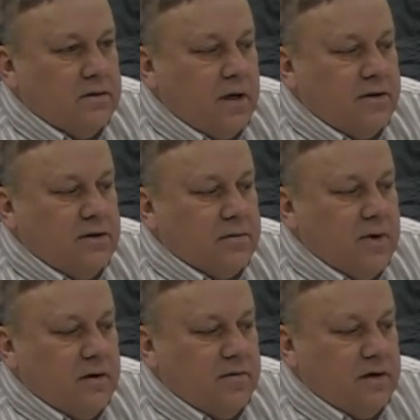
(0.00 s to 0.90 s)
I took
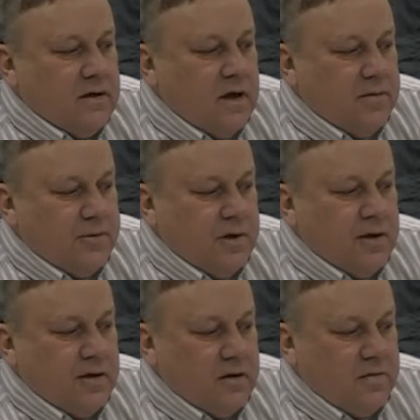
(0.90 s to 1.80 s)
my Vietnam
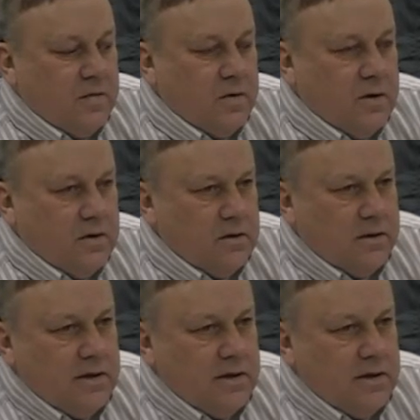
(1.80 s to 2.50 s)
training there at Fort Hood,